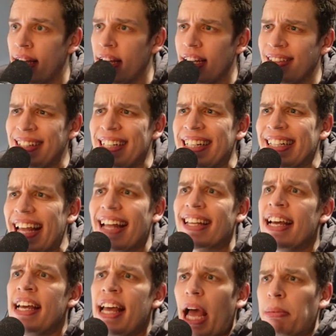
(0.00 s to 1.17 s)
Seeing that,
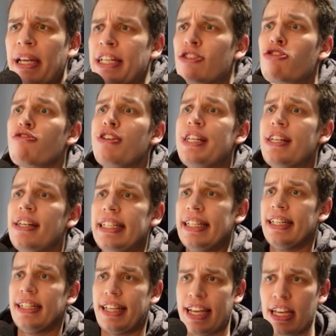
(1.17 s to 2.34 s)
I played greedily,
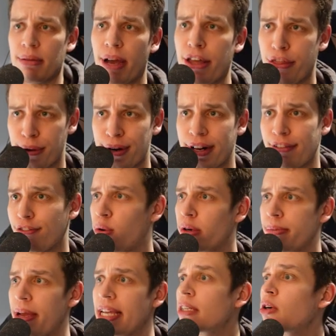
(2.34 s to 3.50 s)
taking my third and fourth
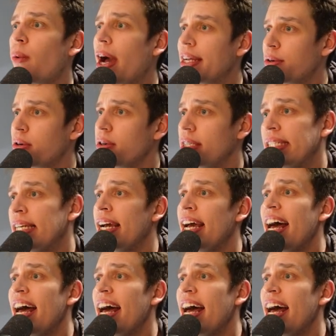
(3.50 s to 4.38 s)
base quite early.